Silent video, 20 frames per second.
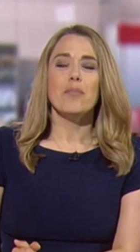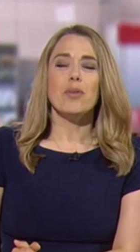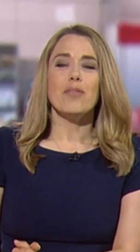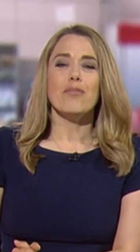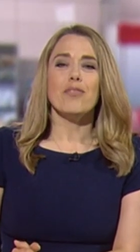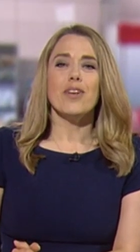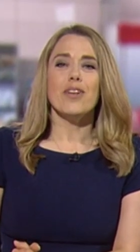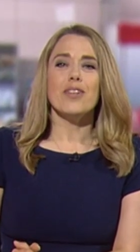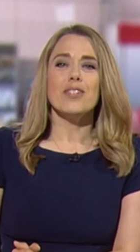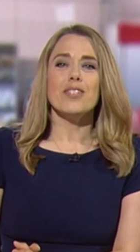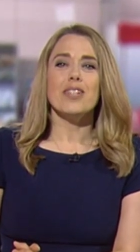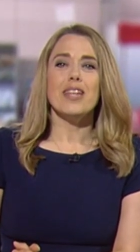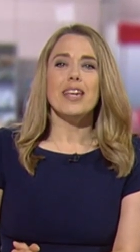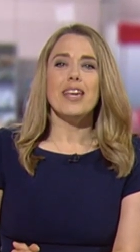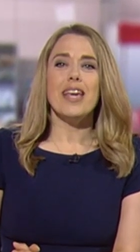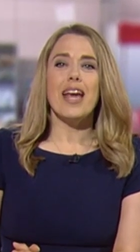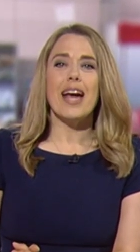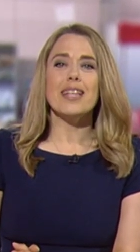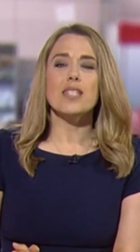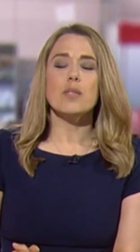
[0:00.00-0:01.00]
But first,
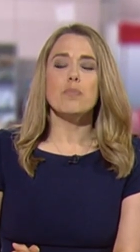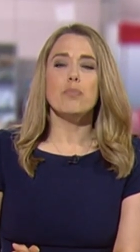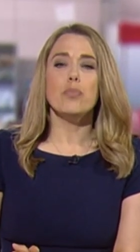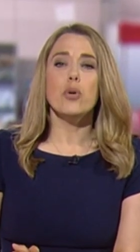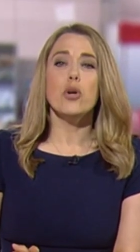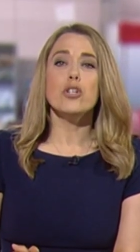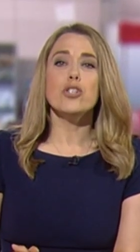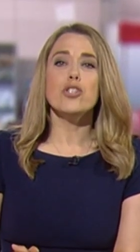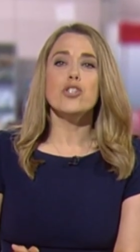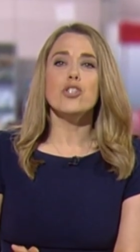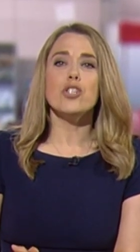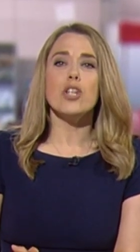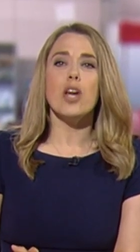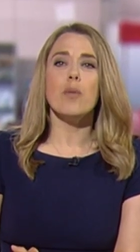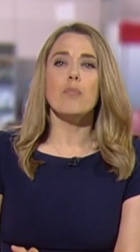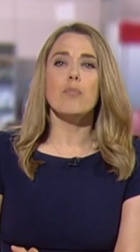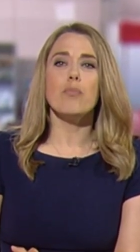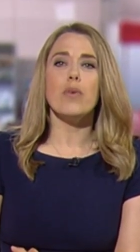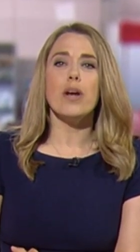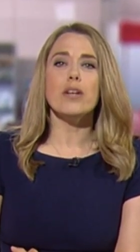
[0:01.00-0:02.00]
he has pushed
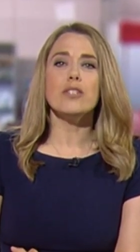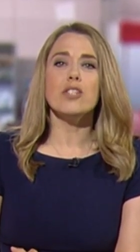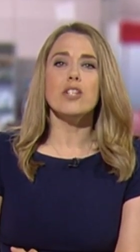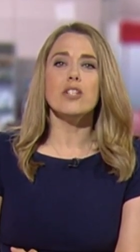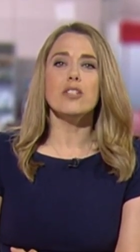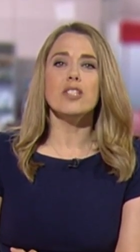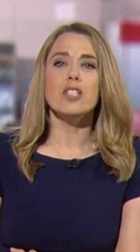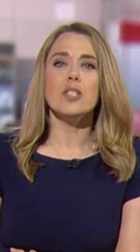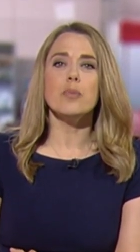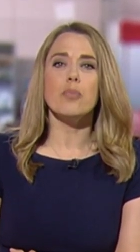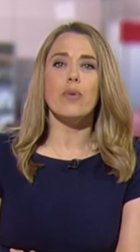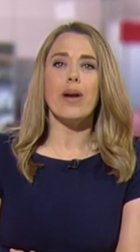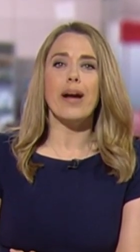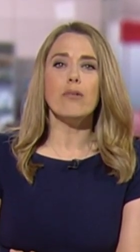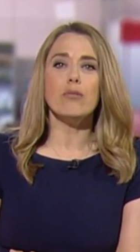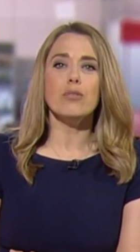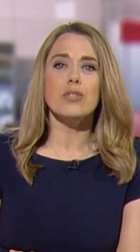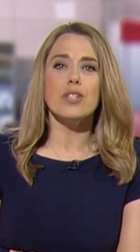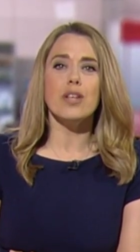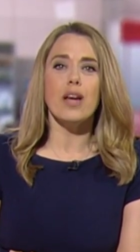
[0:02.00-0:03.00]
a Brussels
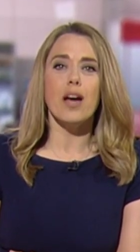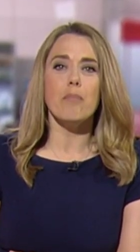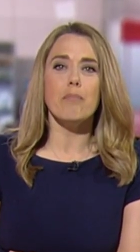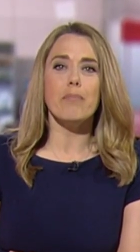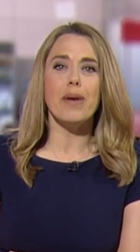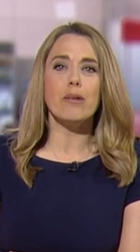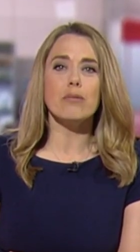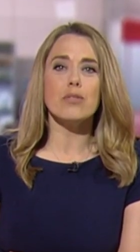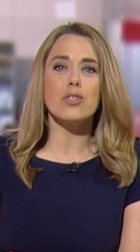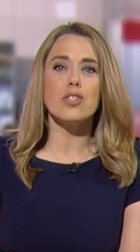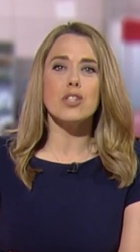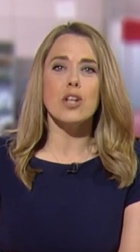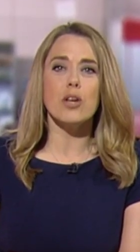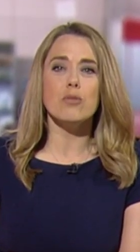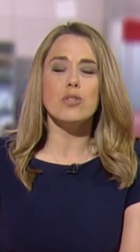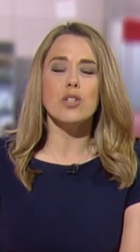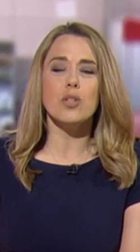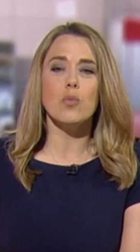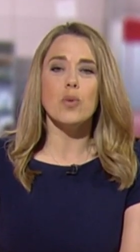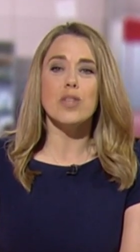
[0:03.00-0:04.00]
sprout up Mount
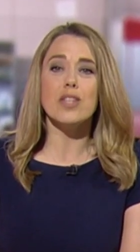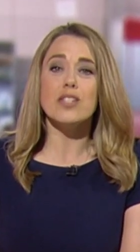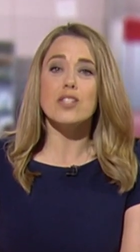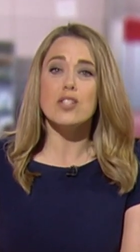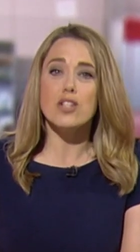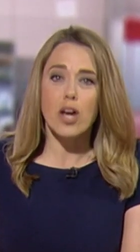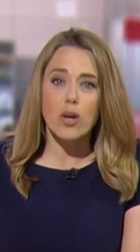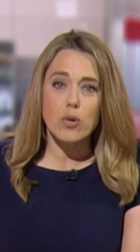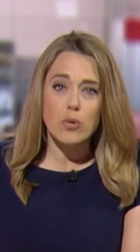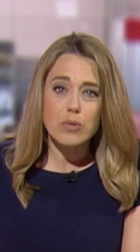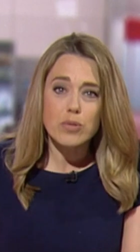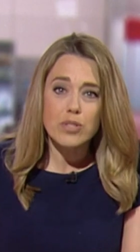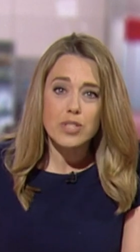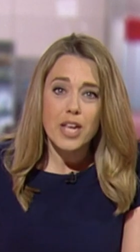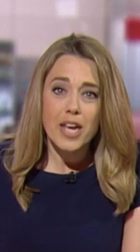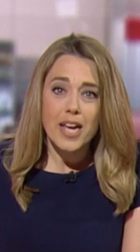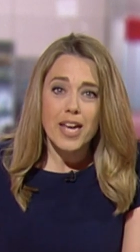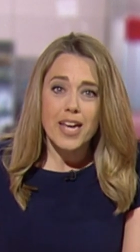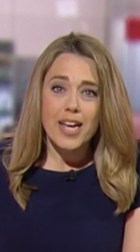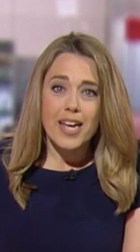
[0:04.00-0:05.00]
Snowdon with his
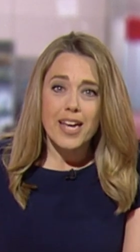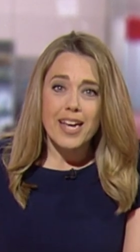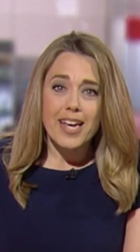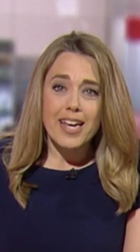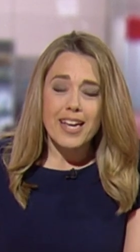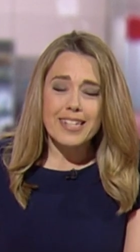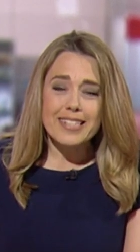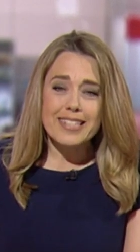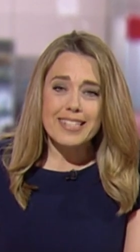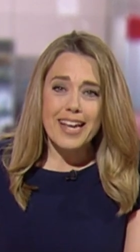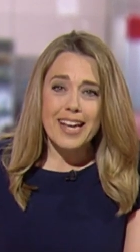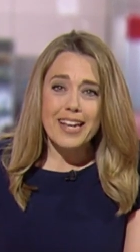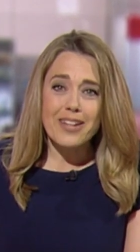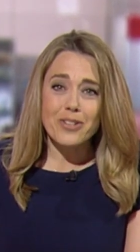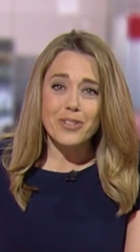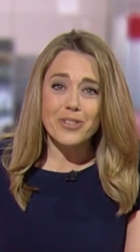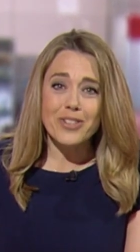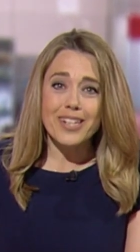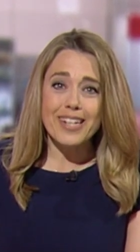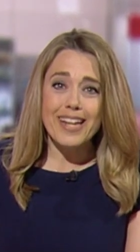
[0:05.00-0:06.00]
nose. He
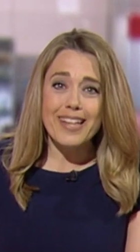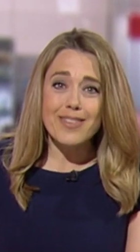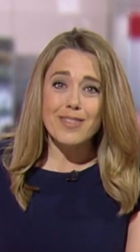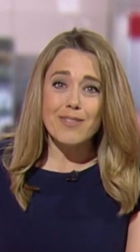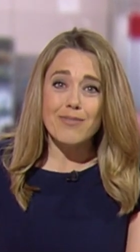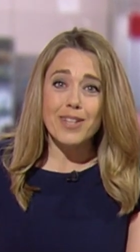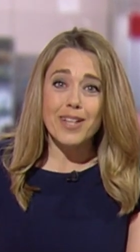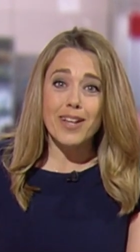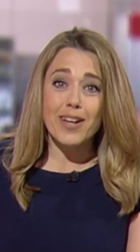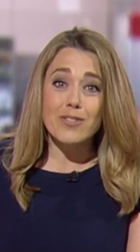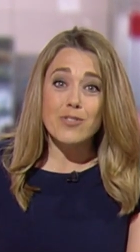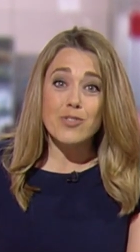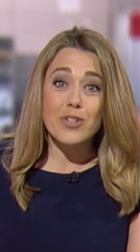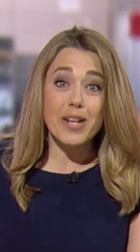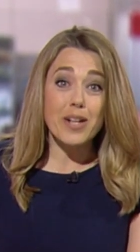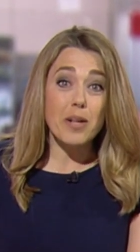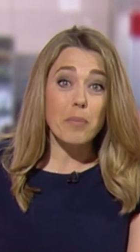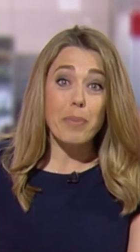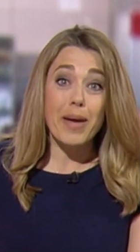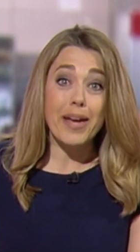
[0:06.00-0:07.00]
cycled the length of the
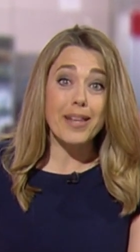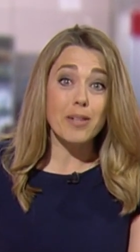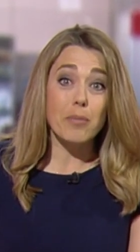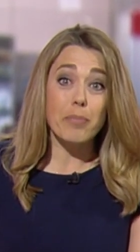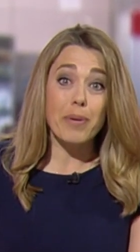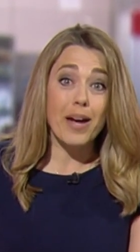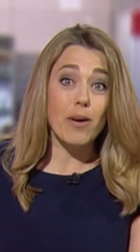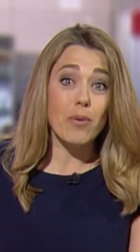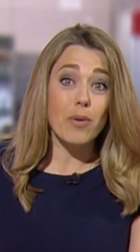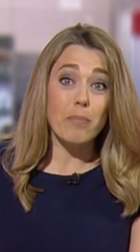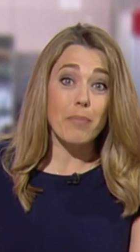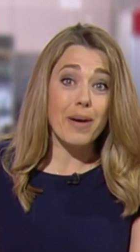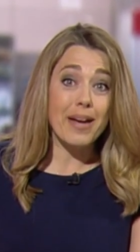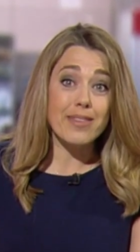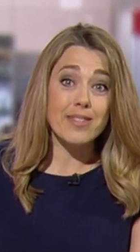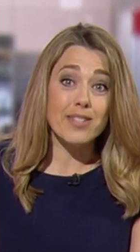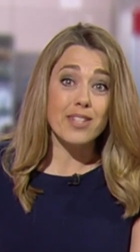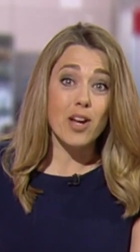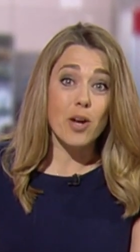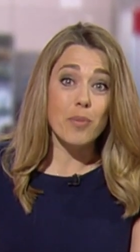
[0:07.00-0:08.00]
country in a pedal-powered
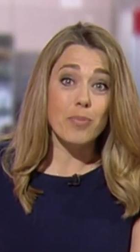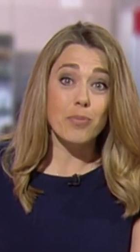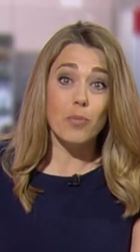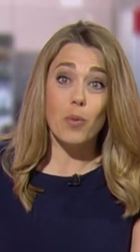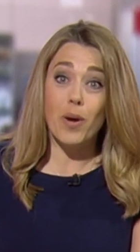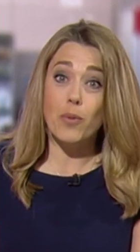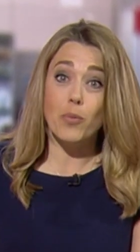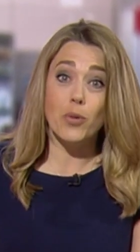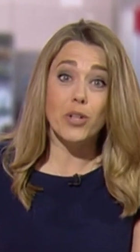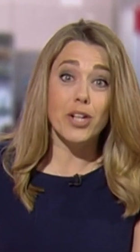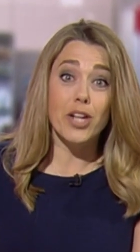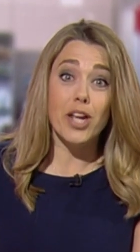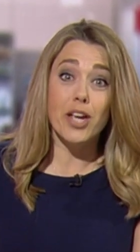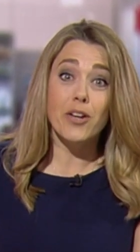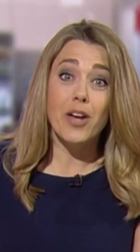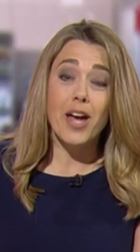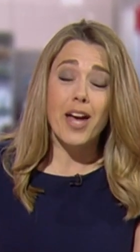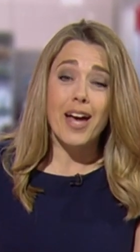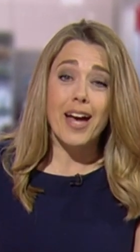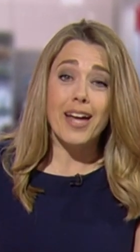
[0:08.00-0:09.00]
bathtub. Why wouldn't
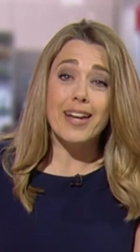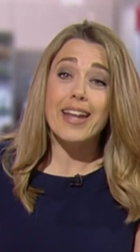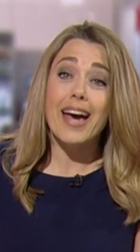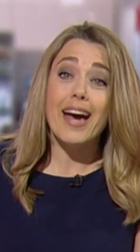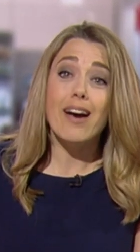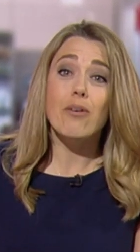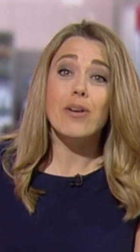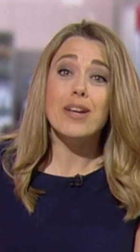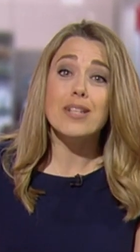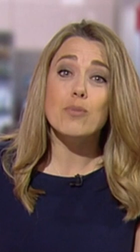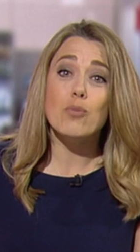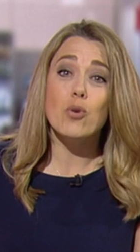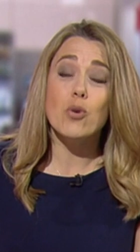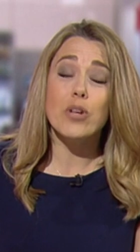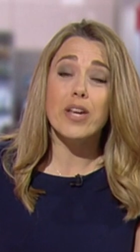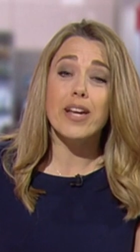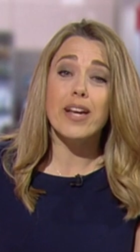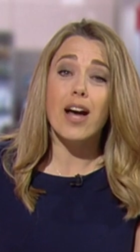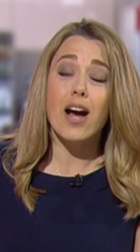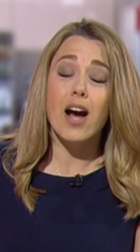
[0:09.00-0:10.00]
you? And now he's
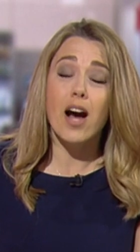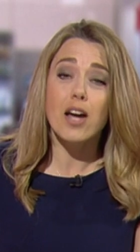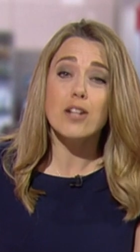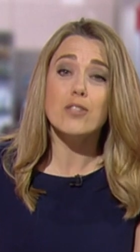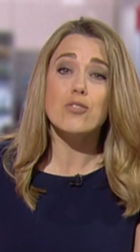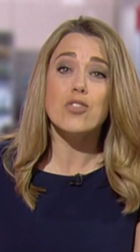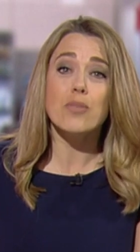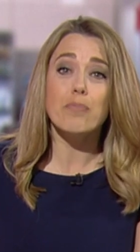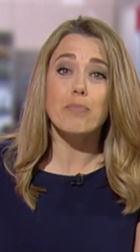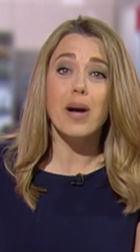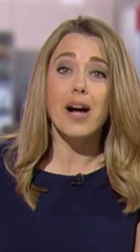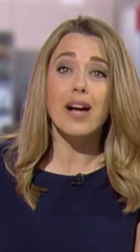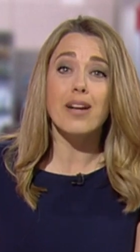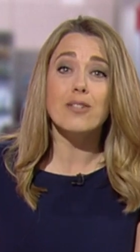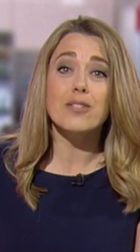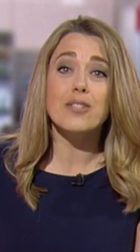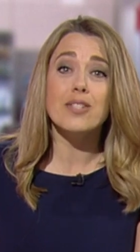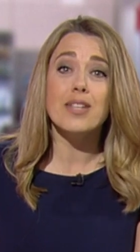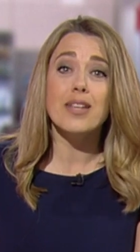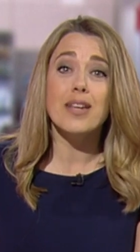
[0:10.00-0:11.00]
walking 100
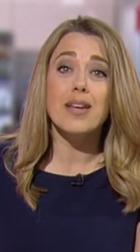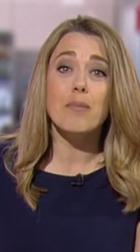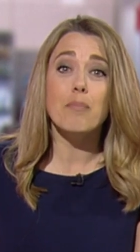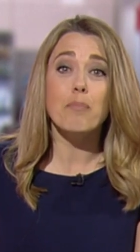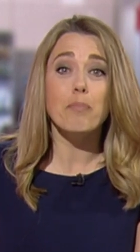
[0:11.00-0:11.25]
miles